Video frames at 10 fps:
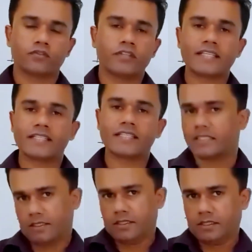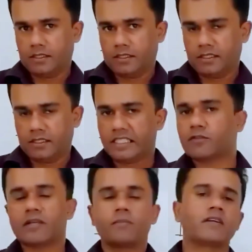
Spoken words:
So that is another experiment.